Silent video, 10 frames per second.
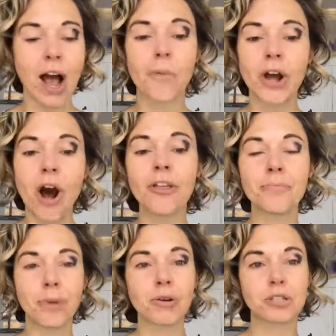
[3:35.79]
We call
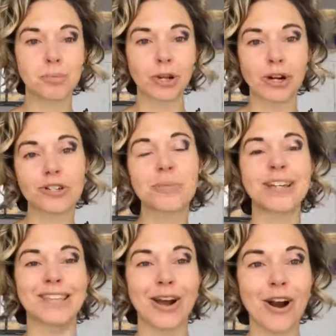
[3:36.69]
them both Splurge
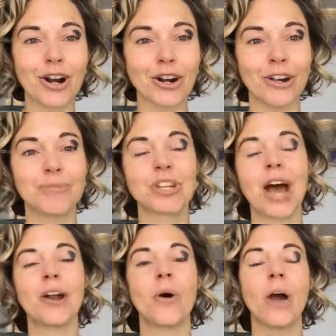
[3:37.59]
because they are a cream
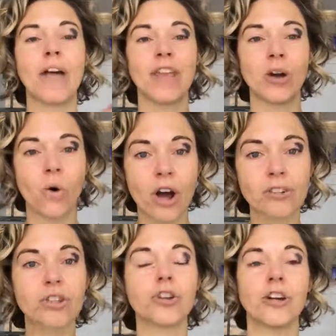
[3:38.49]
shadow and they go on
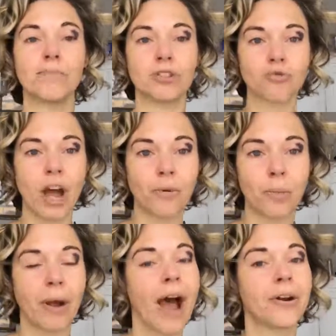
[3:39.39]
as a cream but dry to a
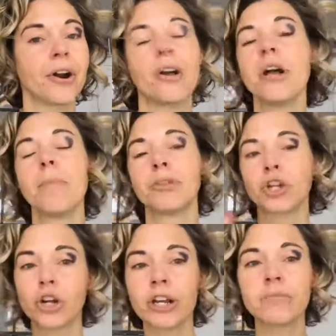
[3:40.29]
powder. But the
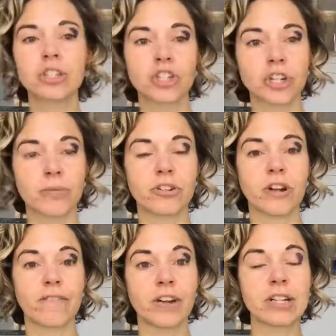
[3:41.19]
creams and shimmers
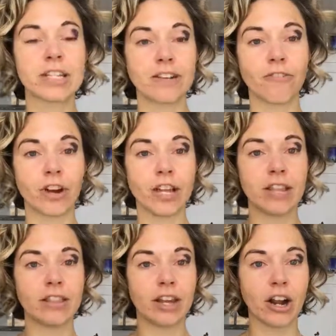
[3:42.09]
are very different
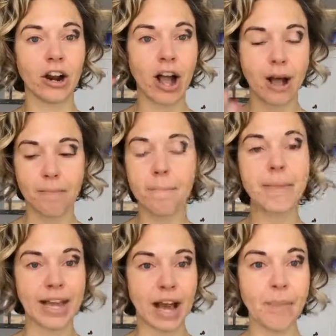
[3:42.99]
in their
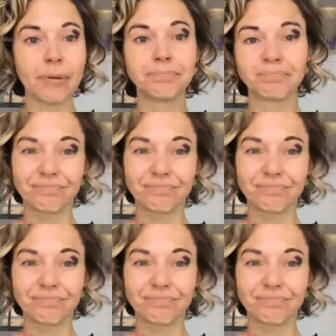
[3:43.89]
makeup